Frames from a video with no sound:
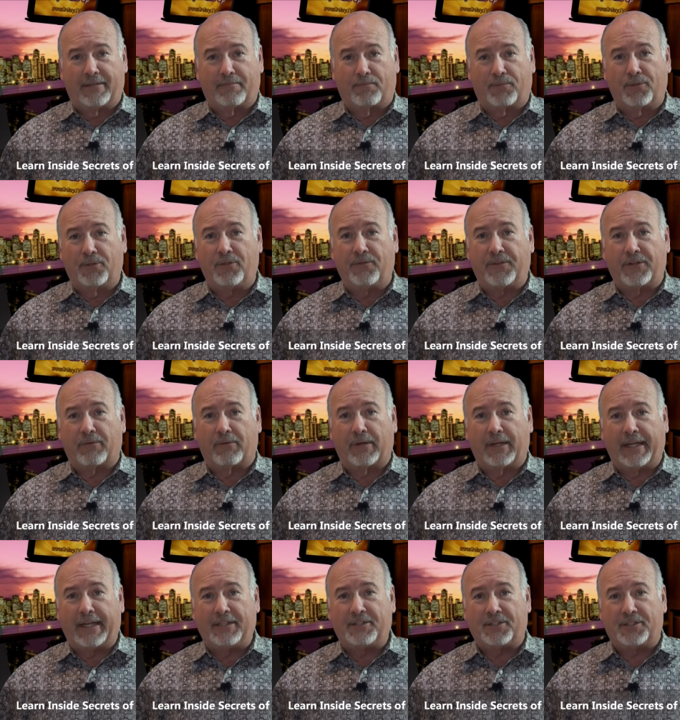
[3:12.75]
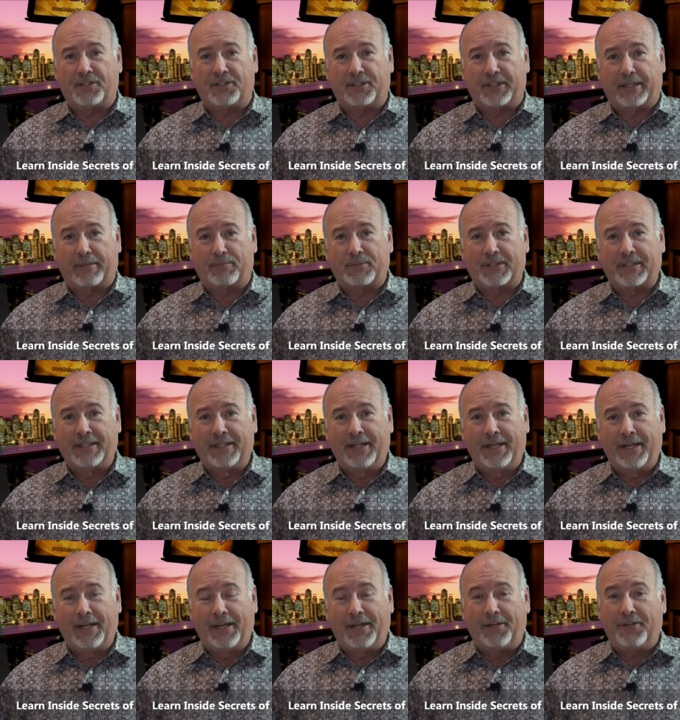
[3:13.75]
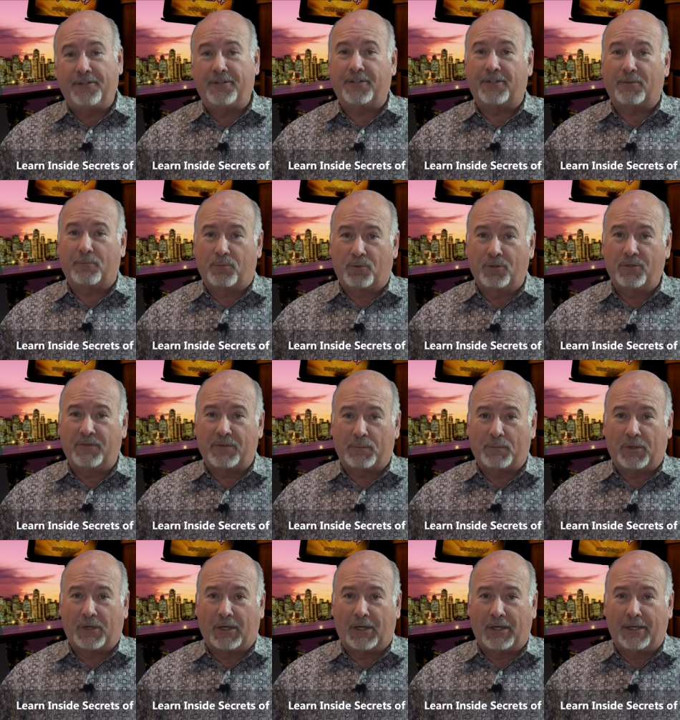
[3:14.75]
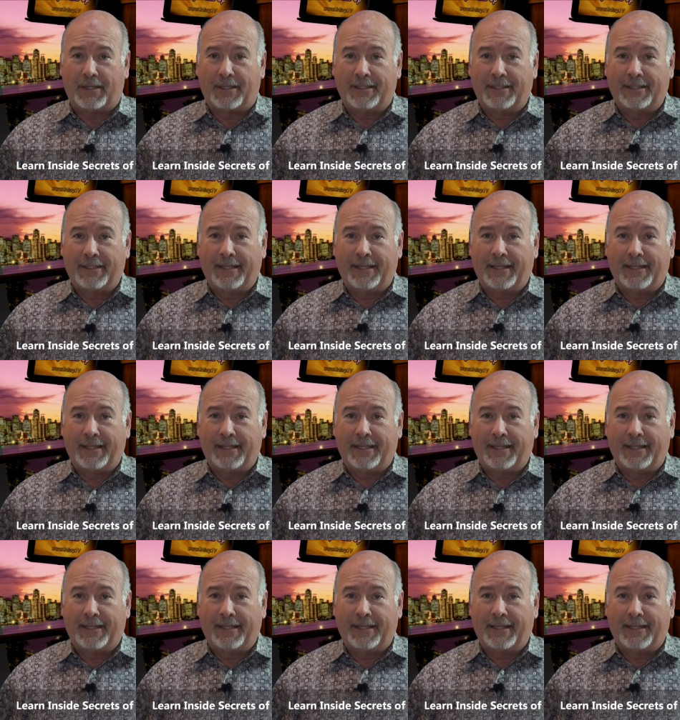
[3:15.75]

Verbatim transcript: improve your relationships, you can improve upon